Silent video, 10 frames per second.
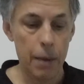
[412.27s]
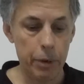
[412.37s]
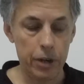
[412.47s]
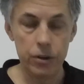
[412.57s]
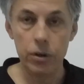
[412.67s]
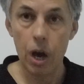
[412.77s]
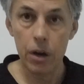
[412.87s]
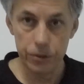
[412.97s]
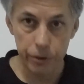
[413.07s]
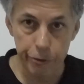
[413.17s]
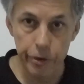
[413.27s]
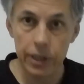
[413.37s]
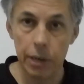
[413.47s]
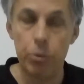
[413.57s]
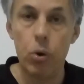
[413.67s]
because you'll notice your
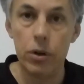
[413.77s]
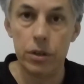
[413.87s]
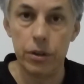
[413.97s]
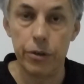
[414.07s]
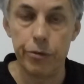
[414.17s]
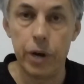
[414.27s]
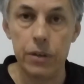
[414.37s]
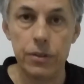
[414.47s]
feet are pointing to the front.